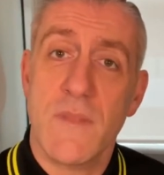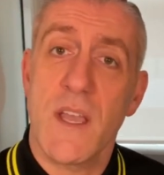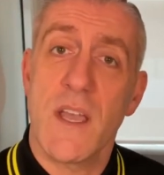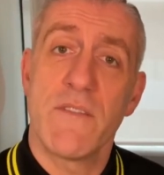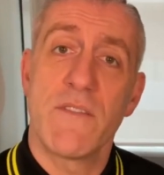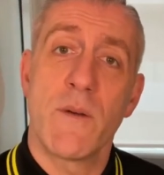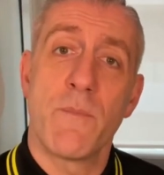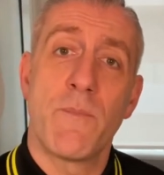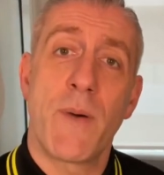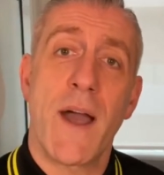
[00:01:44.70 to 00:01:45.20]

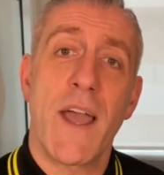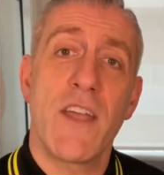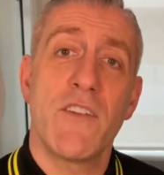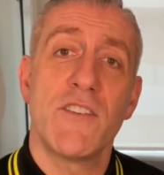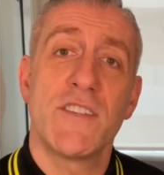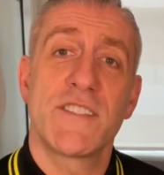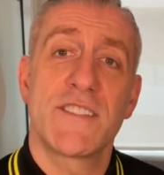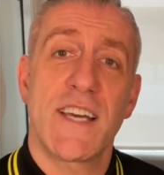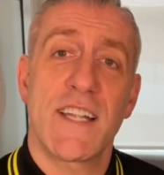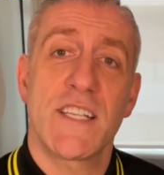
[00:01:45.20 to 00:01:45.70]
If the buyer
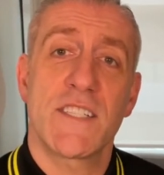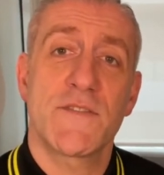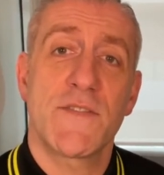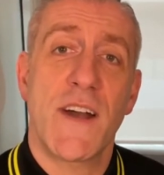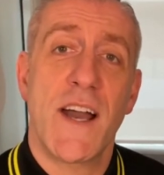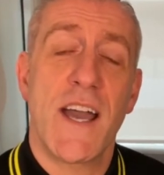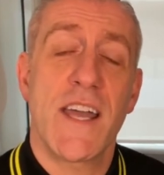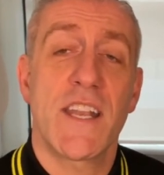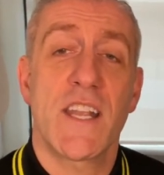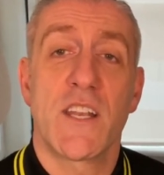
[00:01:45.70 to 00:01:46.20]
is
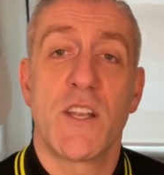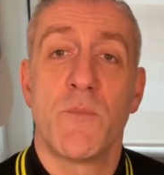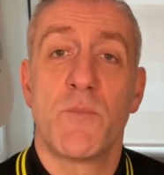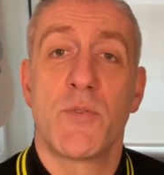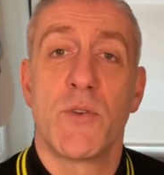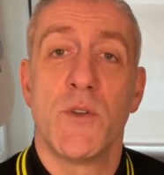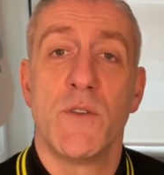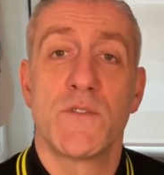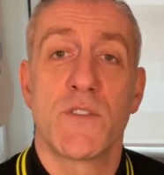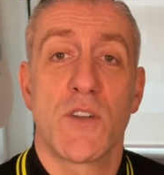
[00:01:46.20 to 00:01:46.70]
satisfied and
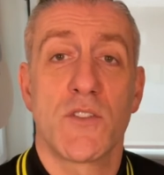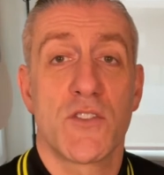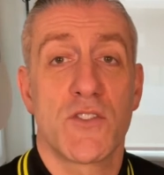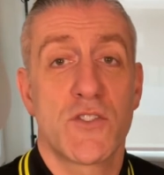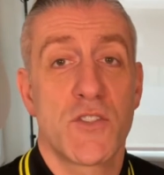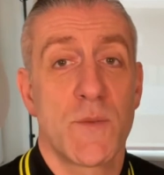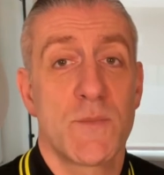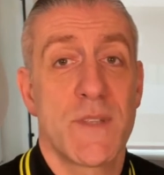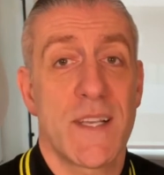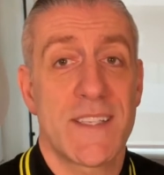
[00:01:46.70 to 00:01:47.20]
approves all the
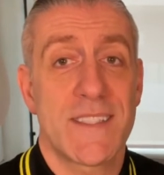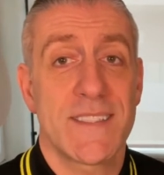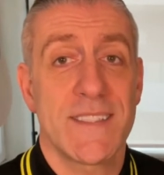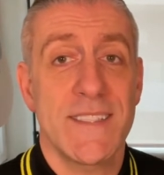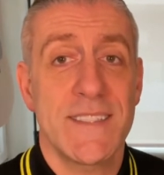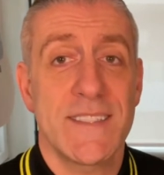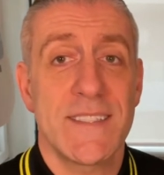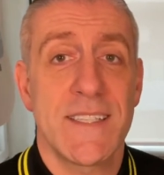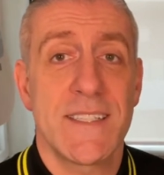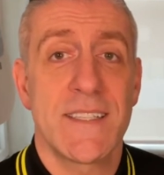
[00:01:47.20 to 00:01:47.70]
subjects
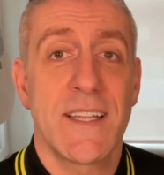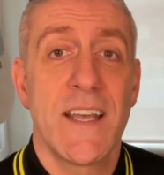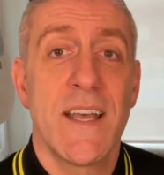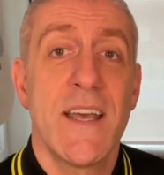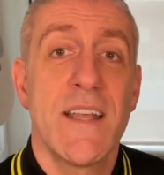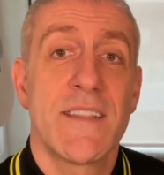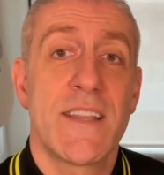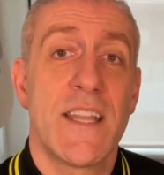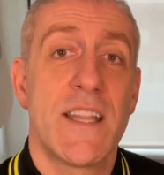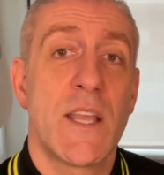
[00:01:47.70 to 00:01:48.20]
listed,
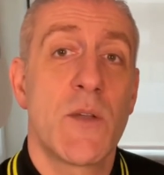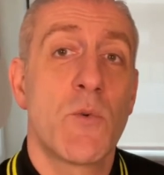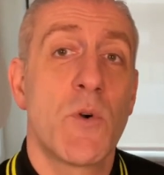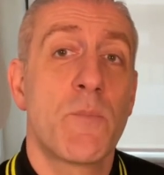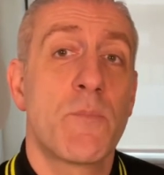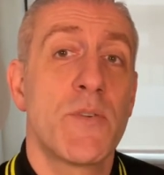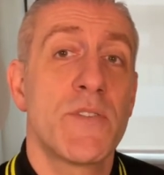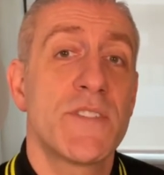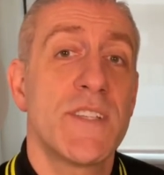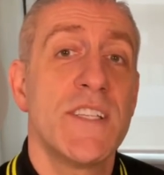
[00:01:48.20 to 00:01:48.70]
then they will
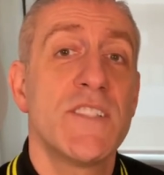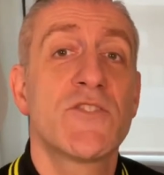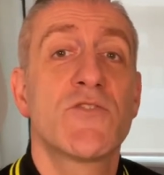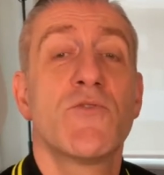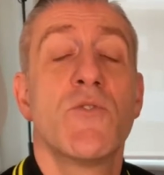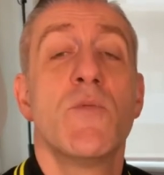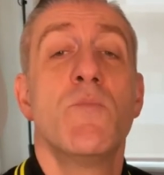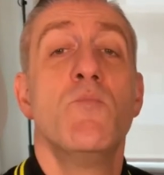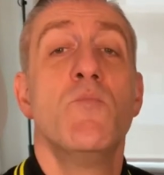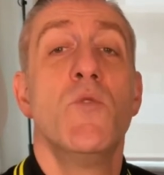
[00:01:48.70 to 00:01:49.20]
proceed to
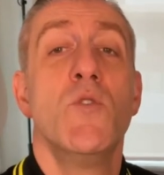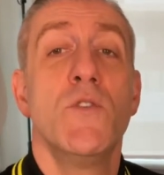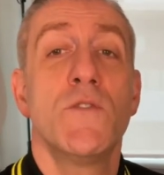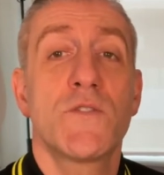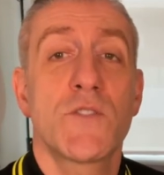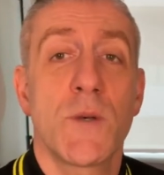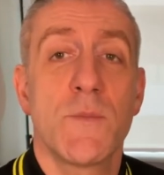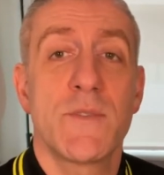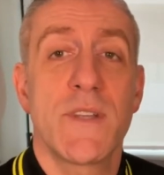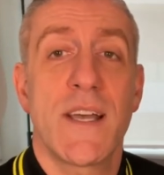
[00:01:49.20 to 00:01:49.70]
remove
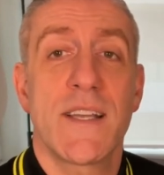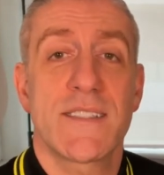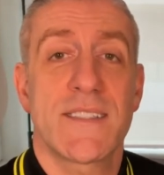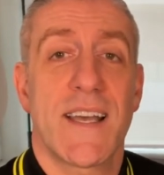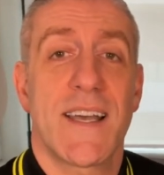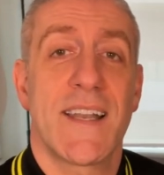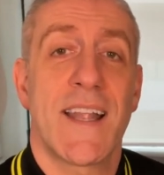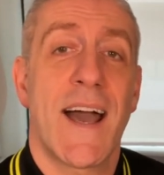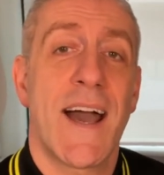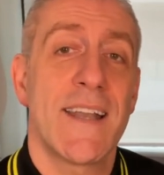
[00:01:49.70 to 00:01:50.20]
subjects
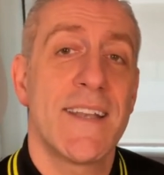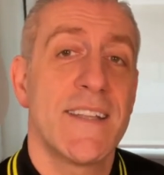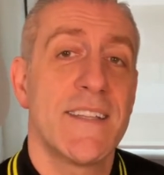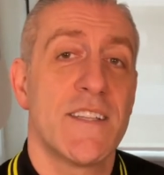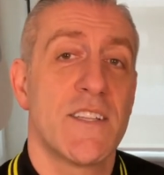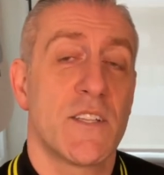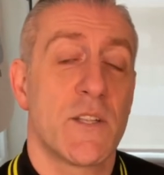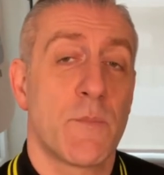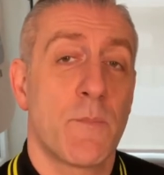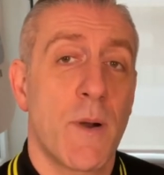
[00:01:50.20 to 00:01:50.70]
and hand in
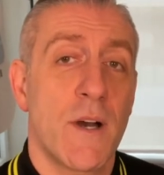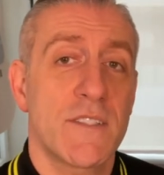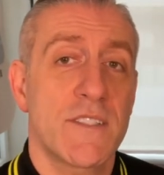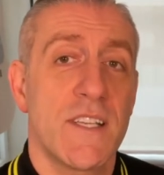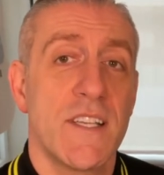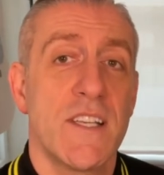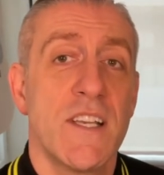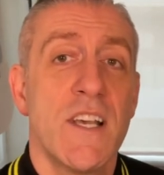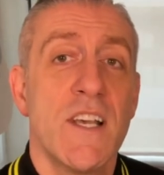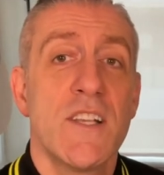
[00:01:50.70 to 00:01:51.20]
the
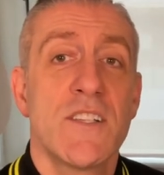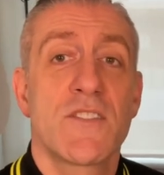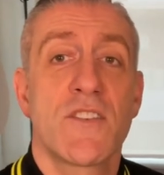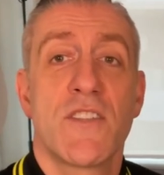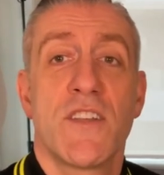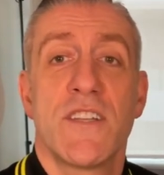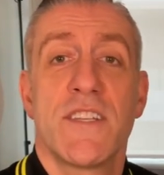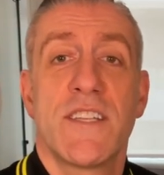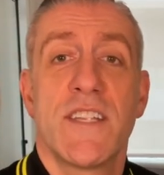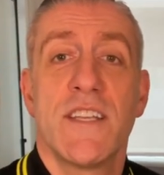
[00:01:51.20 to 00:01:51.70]
deposit so
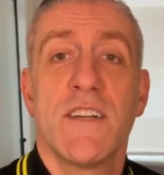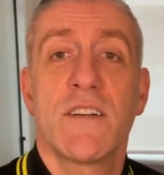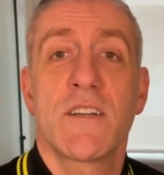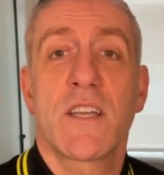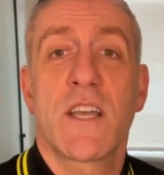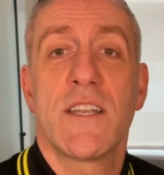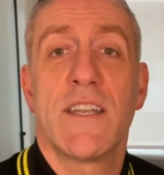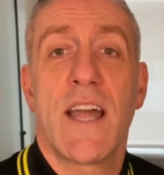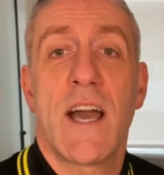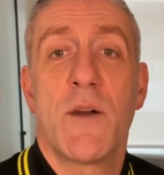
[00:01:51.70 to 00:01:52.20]
the deal
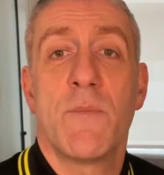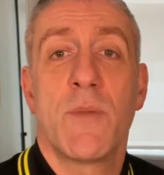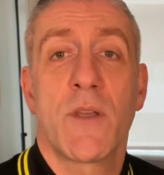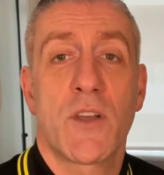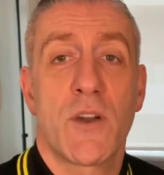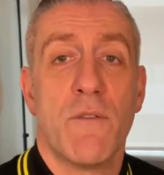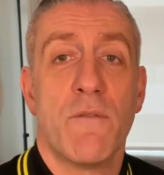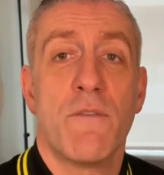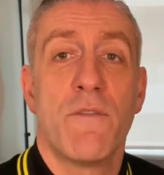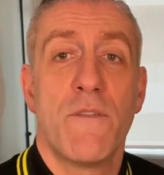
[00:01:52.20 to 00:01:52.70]
can now
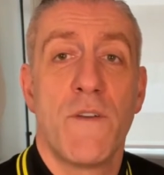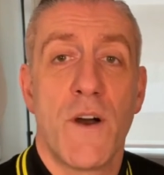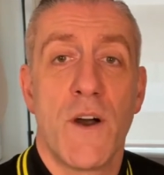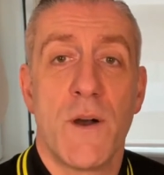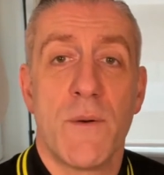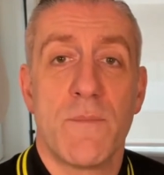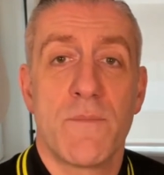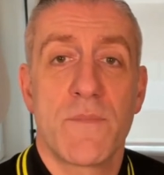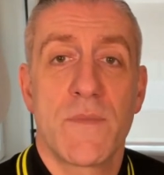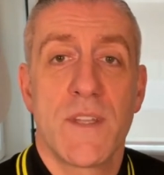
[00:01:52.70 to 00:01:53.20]
become
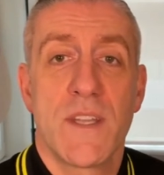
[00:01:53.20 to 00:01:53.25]
firm.